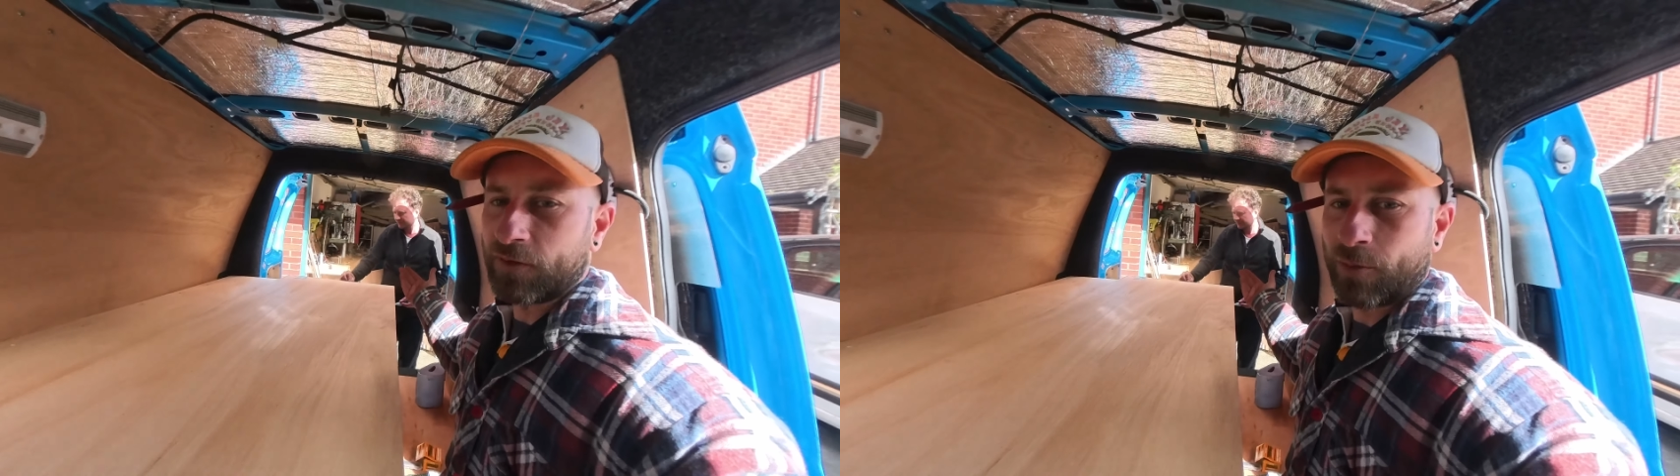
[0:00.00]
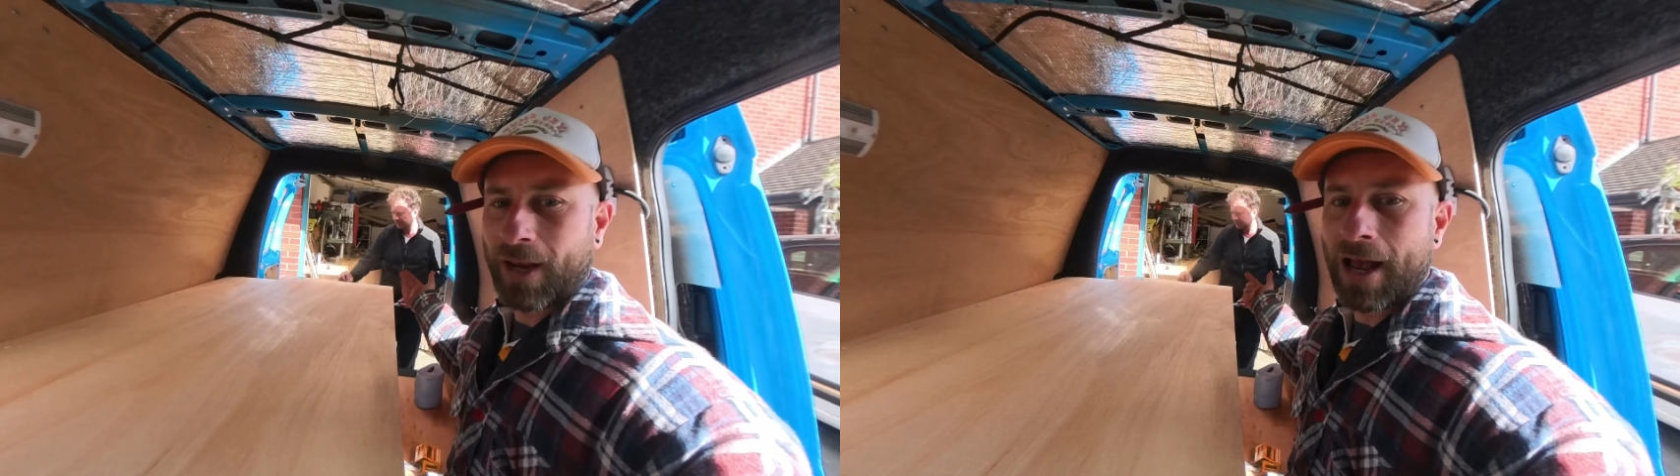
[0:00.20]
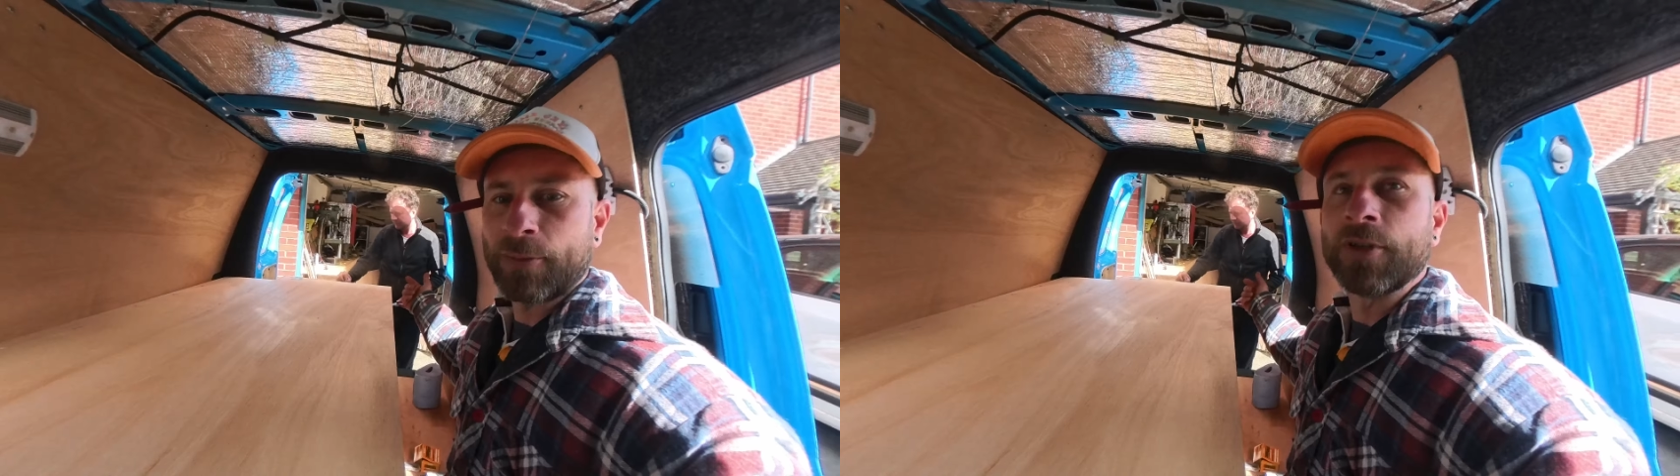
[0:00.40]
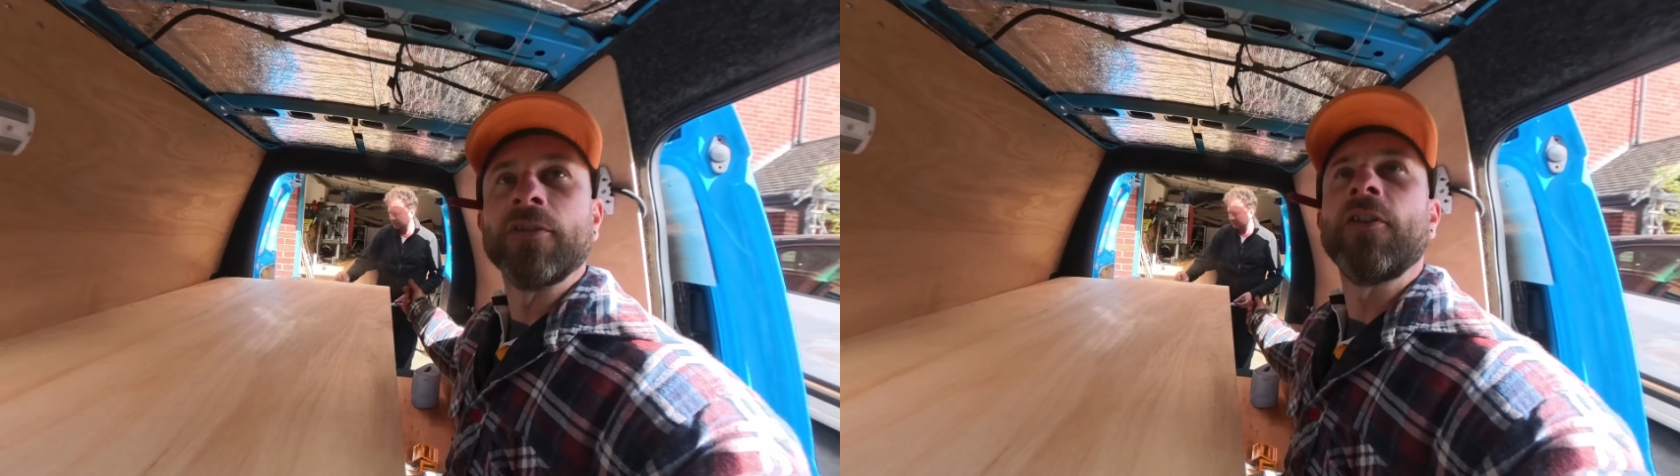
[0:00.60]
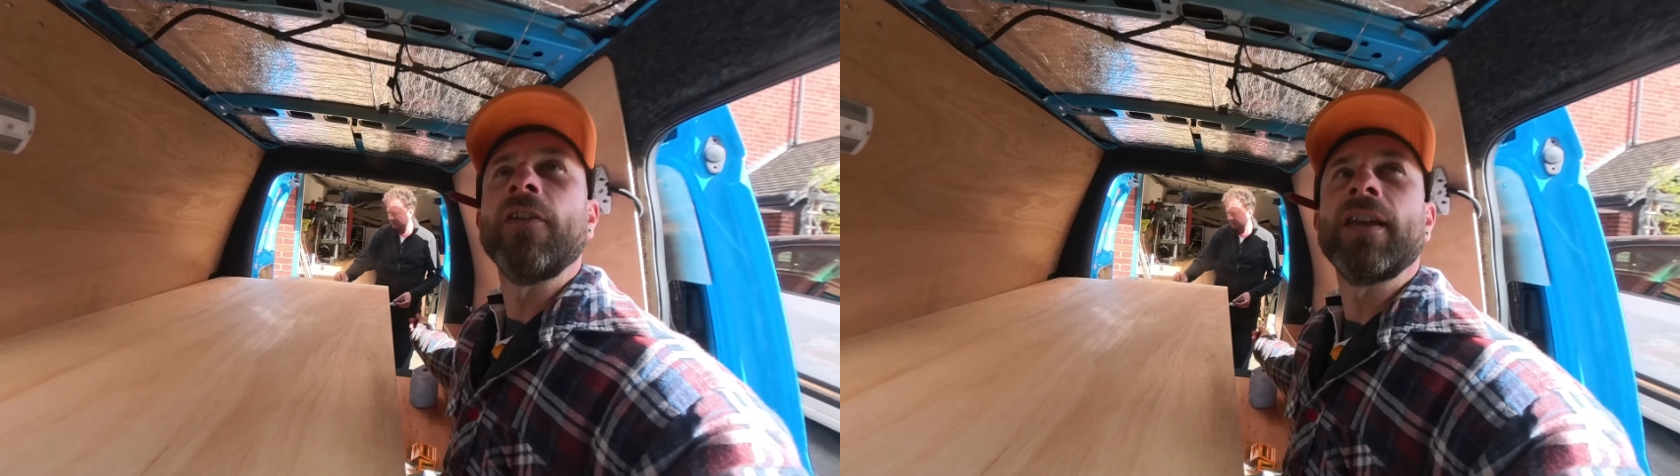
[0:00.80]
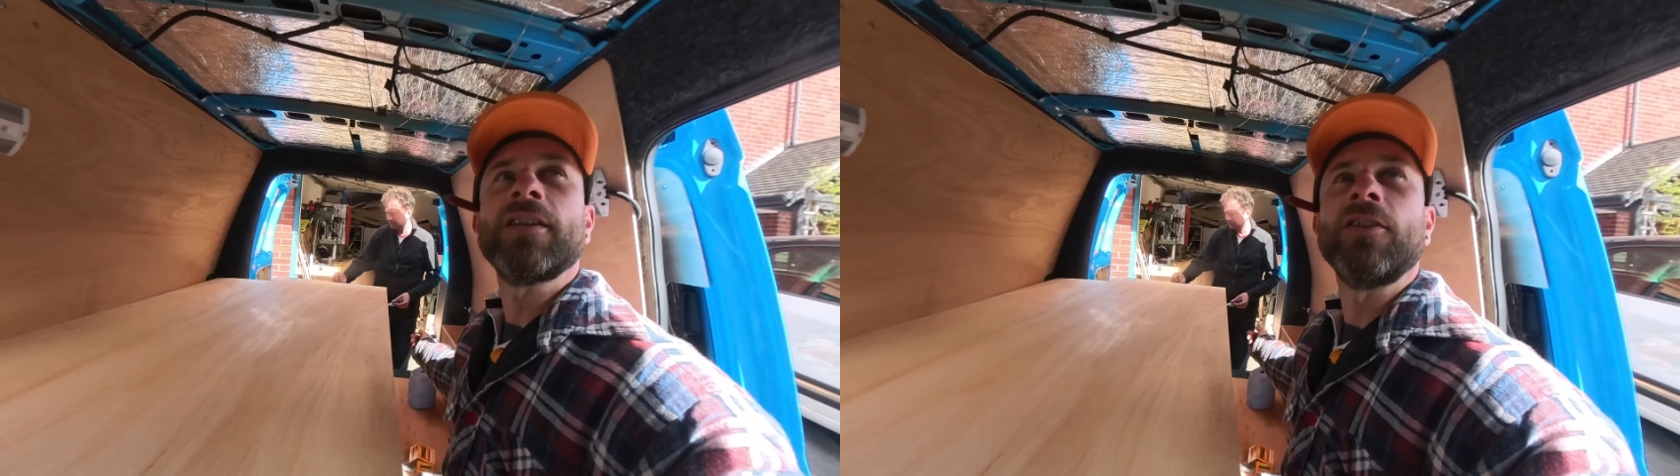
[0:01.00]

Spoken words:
is going to be absolutely fine. That's